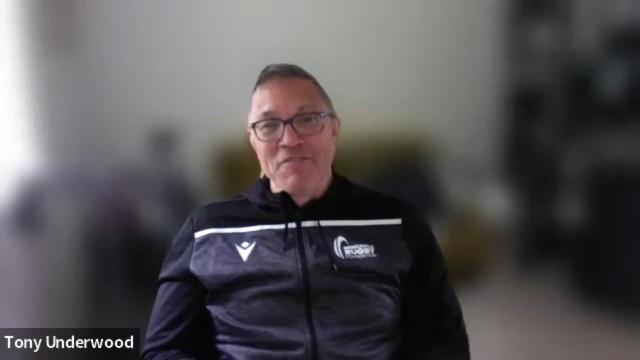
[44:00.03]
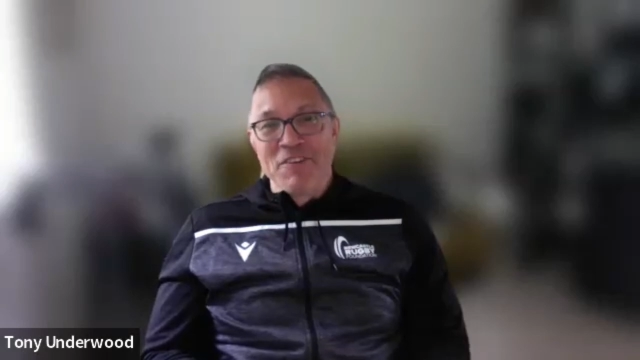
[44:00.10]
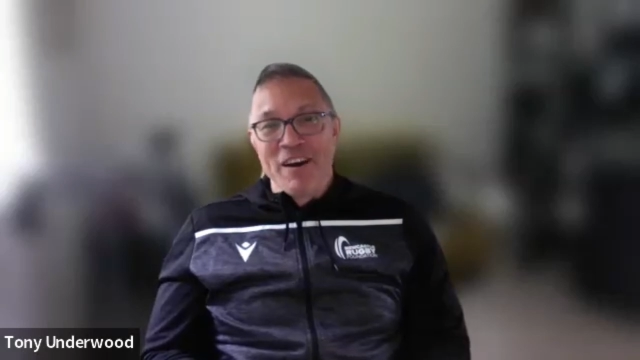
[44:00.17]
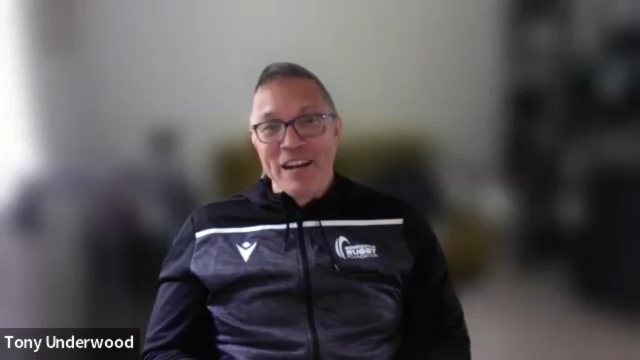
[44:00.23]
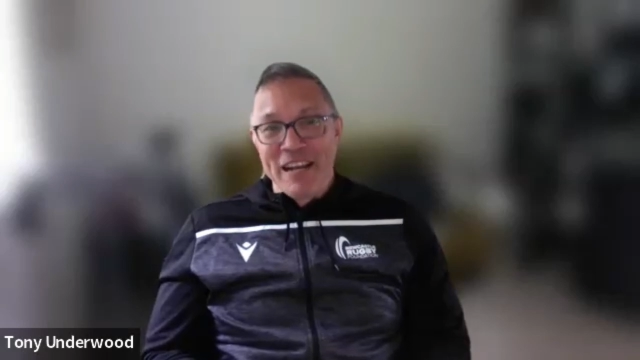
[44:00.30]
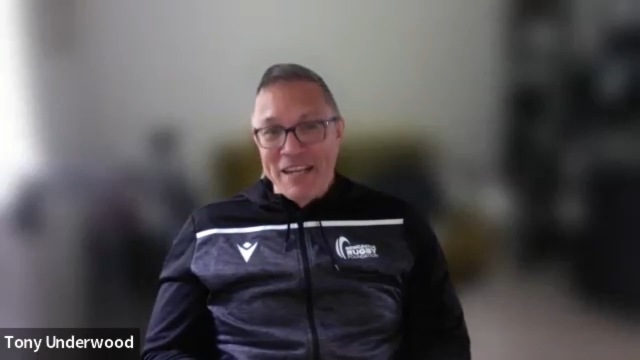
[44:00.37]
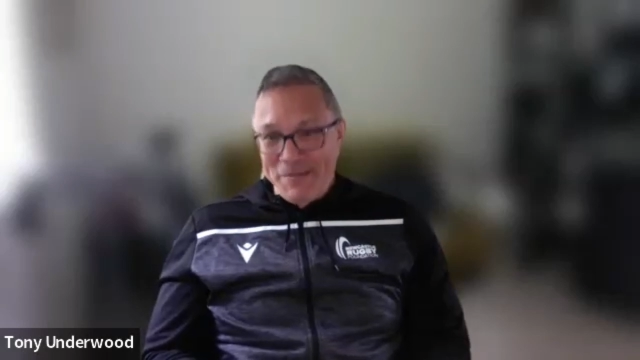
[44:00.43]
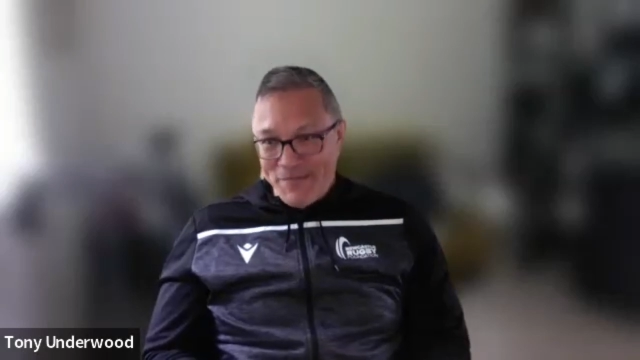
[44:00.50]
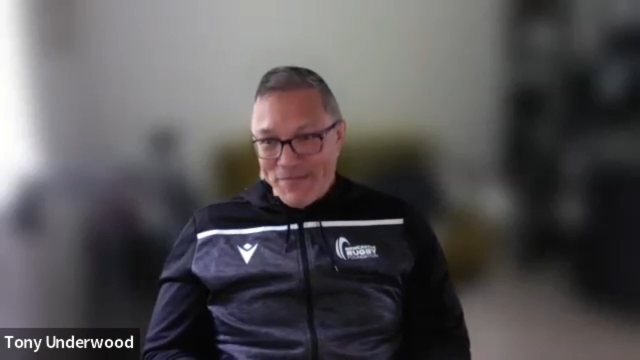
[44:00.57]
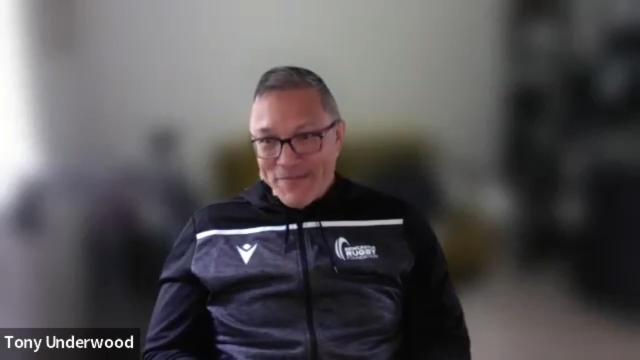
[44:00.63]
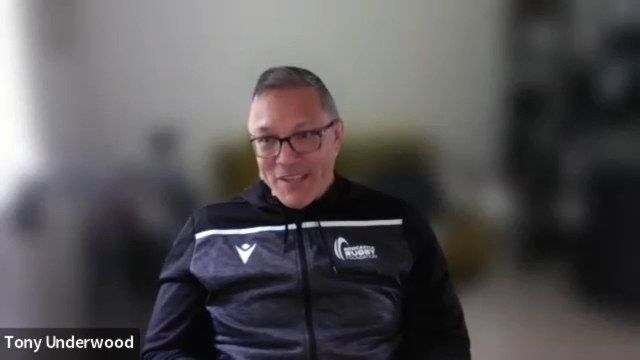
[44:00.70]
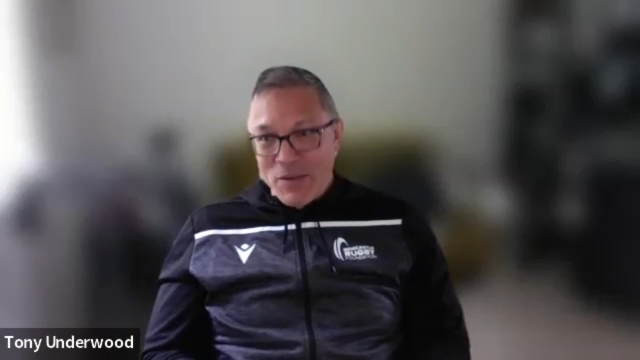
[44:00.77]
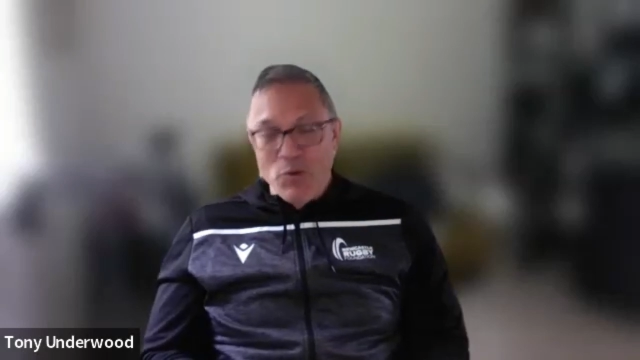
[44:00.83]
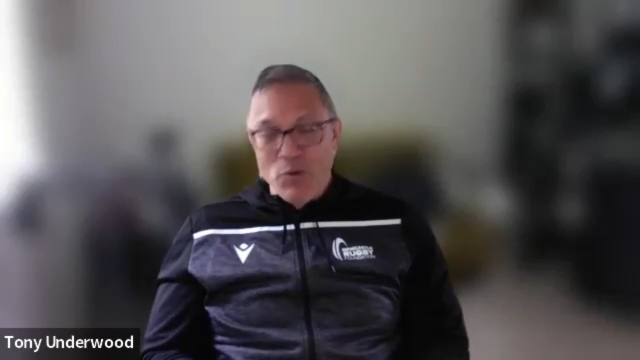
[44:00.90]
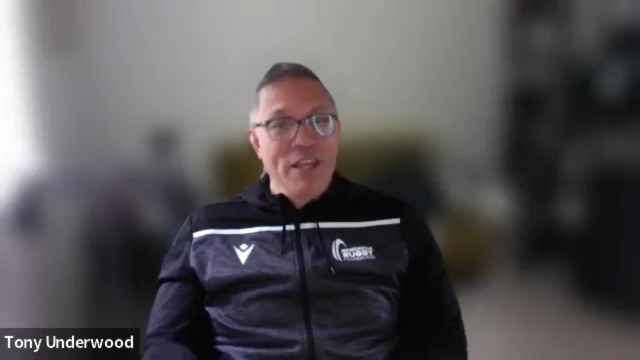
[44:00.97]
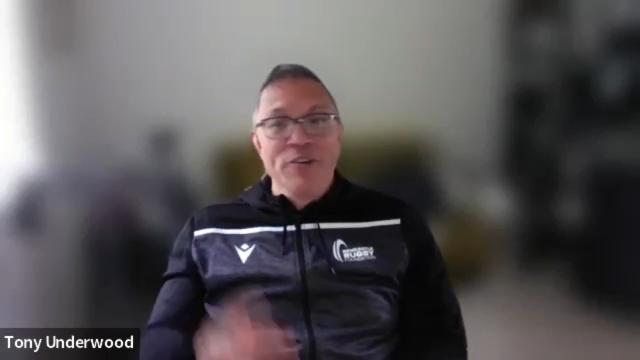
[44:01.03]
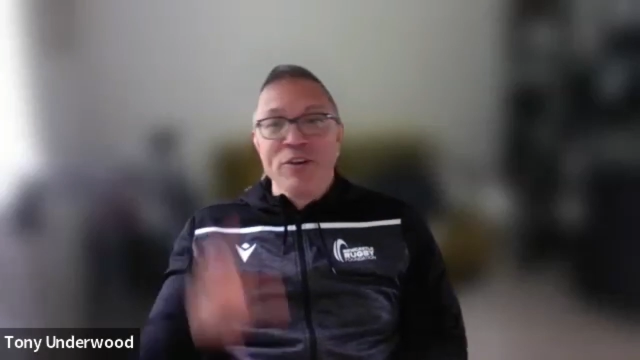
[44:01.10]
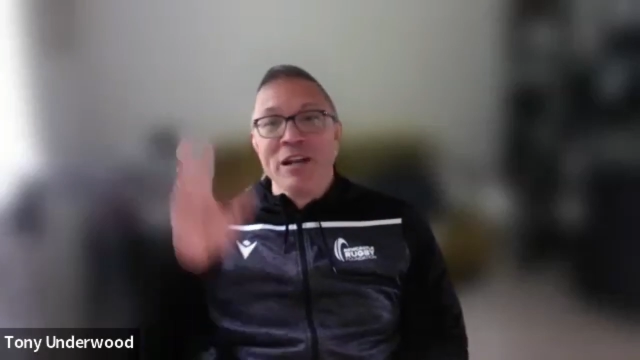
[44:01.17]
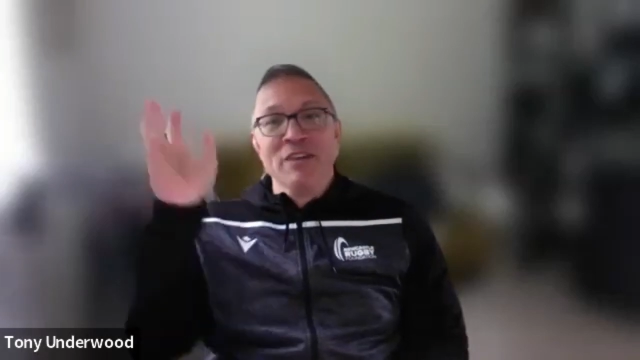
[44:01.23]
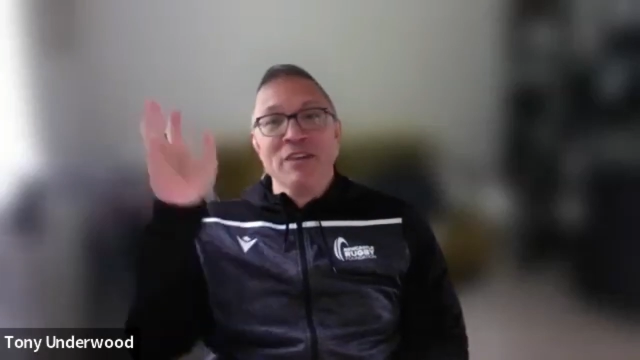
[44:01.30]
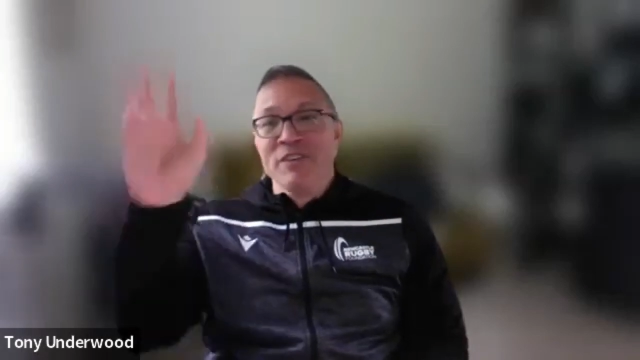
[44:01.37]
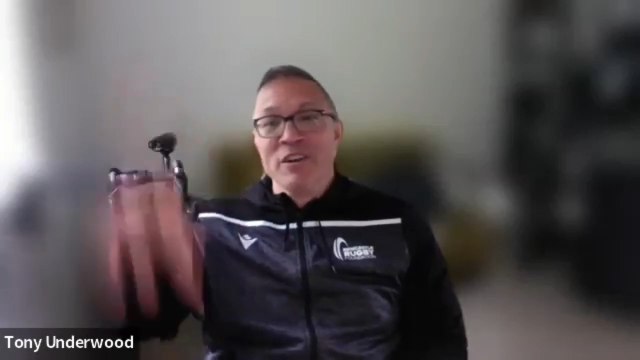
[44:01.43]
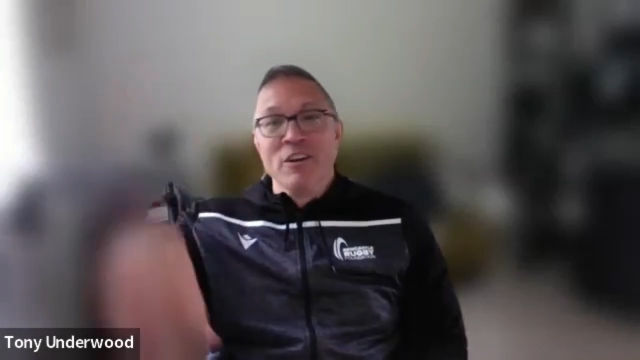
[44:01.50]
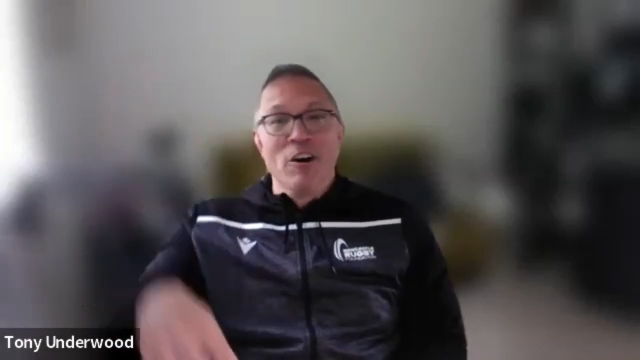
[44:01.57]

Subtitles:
a Friday, whether you're in love or